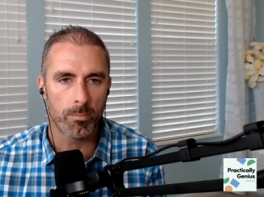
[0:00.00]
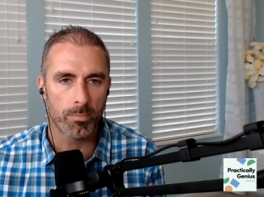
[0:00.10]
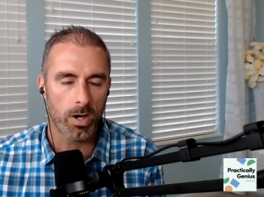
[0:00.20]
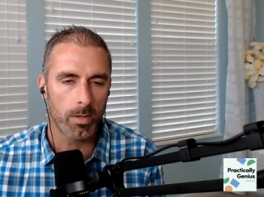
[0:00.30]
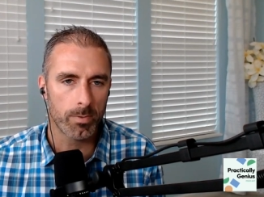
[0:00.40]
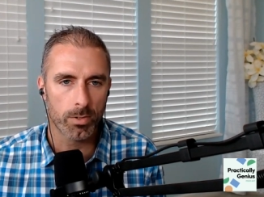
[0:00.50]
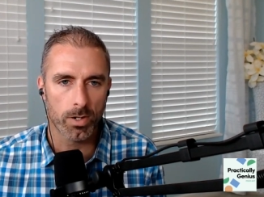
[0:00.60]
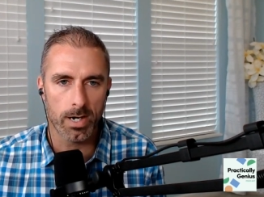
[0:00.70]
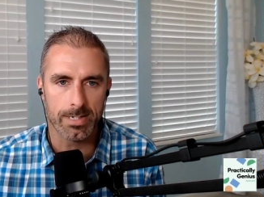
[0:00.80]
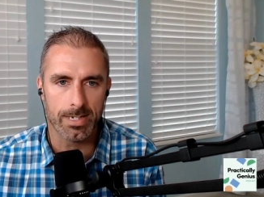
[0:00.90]
problem
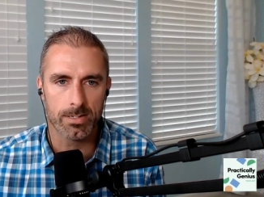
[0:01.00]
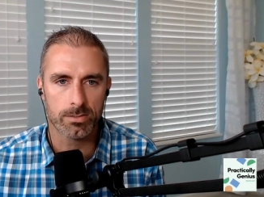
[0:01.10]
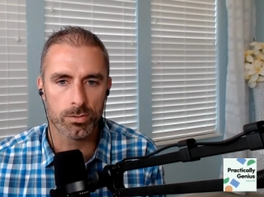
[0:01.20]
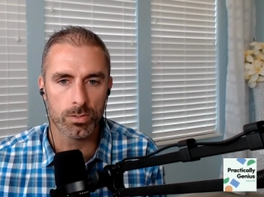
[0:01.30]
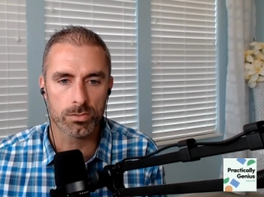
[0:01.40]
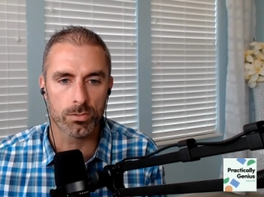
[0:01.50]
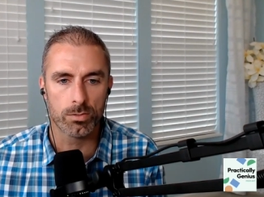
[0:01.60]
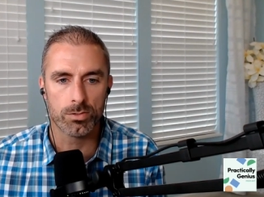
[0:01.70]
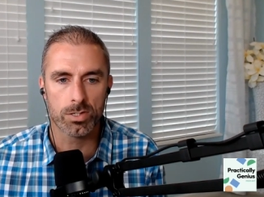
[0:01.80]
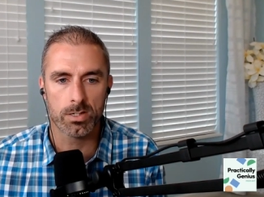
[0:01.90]
or idea to a
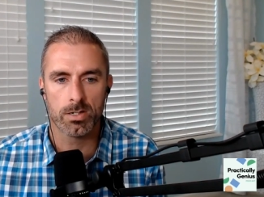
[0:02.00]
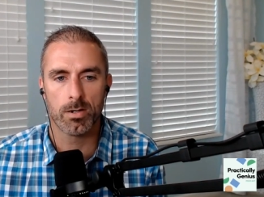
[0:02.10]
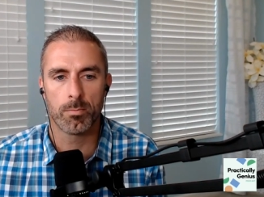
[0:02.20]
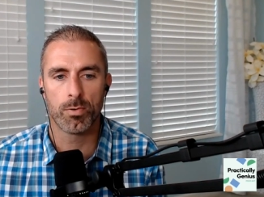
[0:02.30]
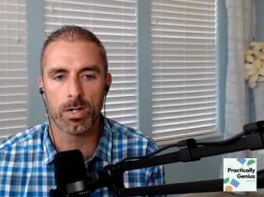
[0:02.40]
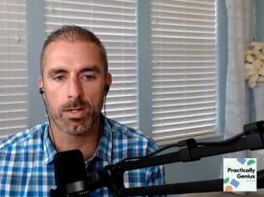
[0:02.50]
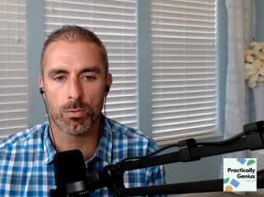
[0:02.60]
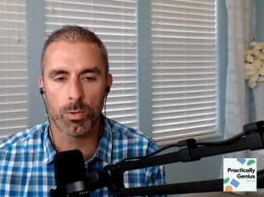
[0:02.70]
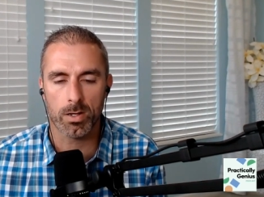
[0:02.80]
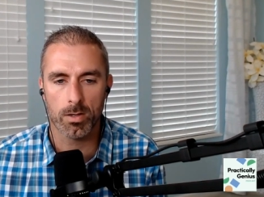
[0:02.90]
solution in a pretty
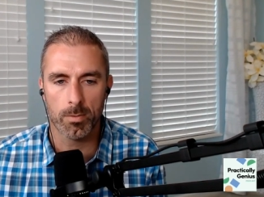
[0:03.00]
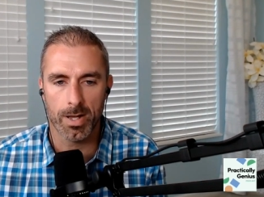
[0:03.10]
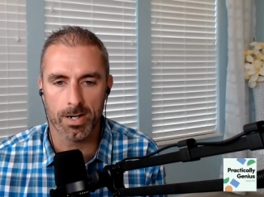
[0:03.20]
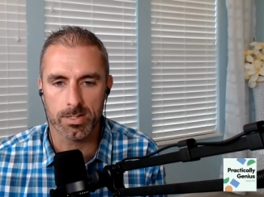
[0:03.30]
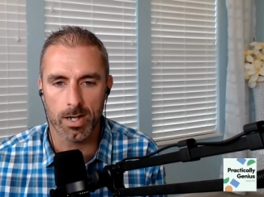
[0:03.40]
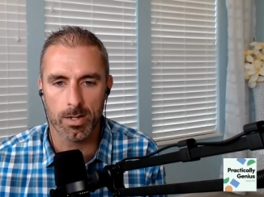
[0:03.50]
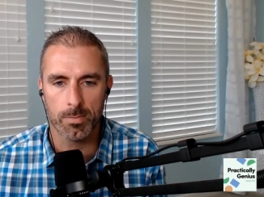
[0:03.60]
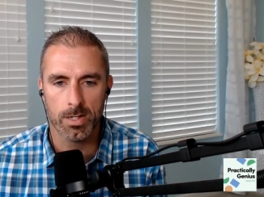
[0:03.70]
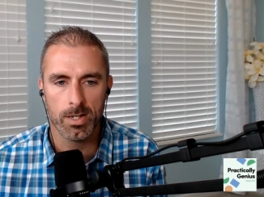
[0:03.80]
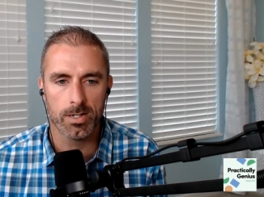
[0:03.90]
quick amount of time